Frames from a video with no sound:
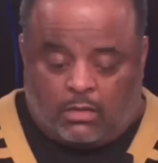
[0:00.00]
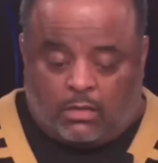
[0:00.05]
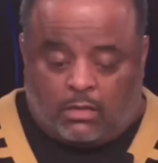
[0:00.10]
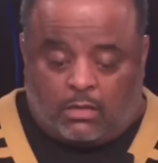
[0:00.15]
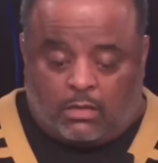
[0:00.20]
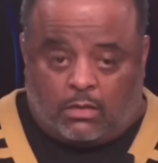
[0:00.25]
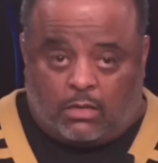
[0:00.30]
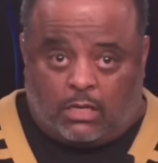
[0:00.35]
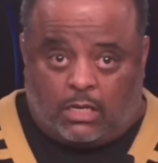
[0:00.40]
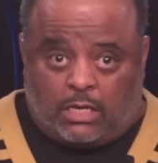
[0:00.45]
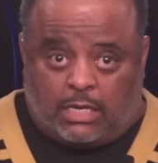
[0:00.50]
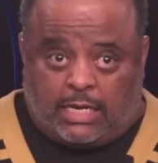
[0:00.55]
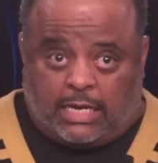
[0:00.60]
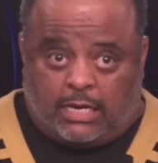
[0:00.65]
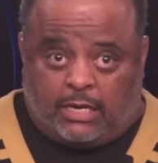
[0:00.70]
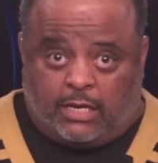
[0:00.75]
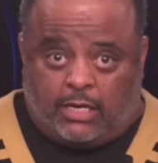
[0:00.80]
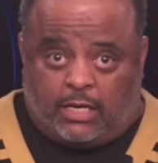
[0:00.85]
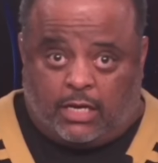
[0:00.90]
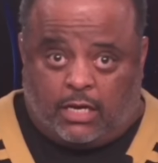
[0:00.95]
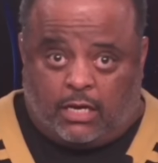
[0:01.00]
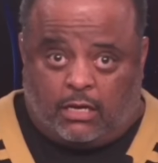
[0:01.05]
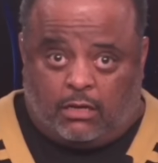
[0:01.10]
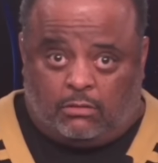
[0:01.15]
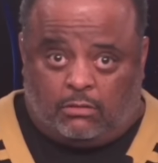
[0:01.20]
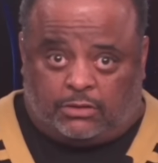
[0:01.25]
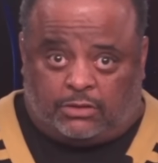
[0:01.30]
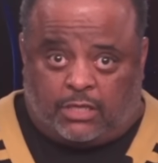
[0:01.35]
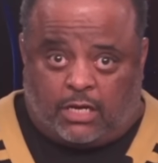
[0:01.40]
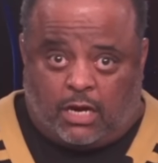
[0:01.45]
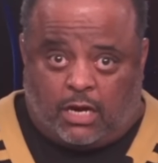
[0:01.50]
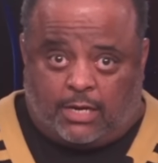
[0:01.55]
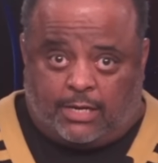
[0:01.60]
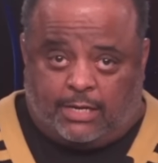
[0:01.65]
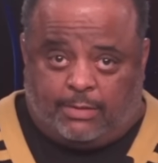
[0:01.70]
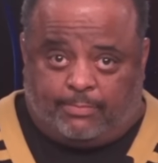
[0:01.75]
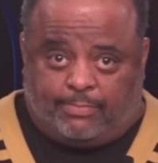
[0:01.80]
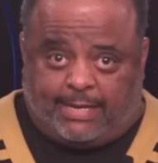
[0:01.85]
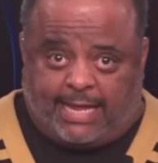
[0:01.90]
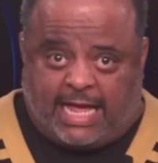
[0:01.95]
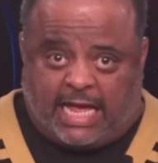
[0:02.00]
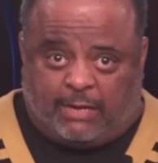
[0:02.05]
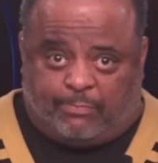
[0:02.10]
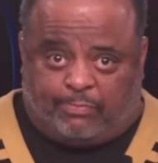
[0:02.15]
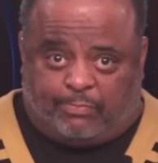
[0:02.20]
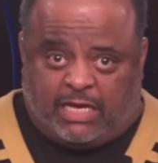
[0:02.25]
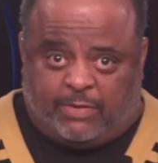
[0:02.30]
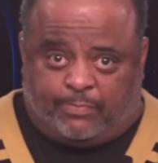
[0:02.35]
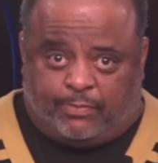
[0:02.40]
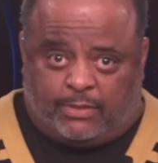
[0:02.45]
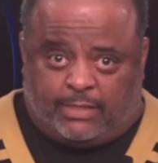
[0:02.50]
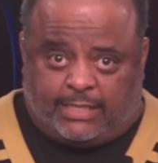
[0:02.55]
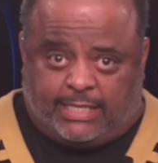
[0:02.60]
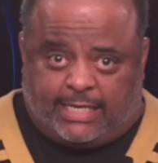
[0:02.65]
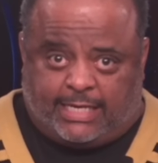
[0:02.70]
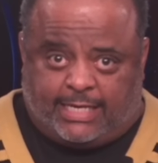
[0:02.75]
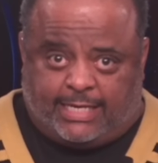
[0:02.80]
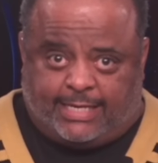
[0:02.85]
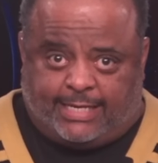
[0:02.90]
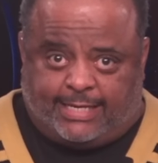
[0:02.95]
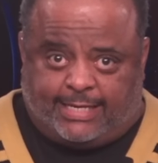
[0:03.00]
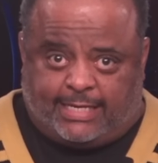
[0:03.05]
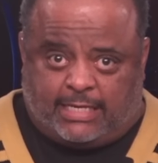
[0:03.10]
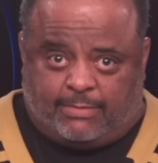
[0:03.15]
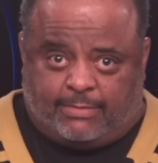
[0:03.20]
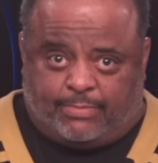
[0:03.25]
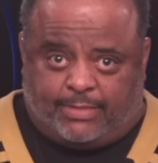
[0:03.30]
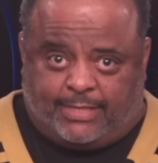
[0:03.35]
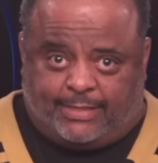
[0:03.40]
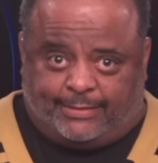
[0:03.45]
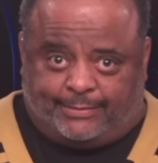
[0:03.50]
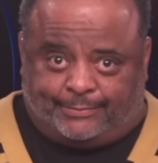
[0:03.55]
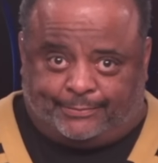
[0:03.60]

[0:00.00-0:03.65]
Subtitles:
Well, there he goes, targeting black people again, Niambi.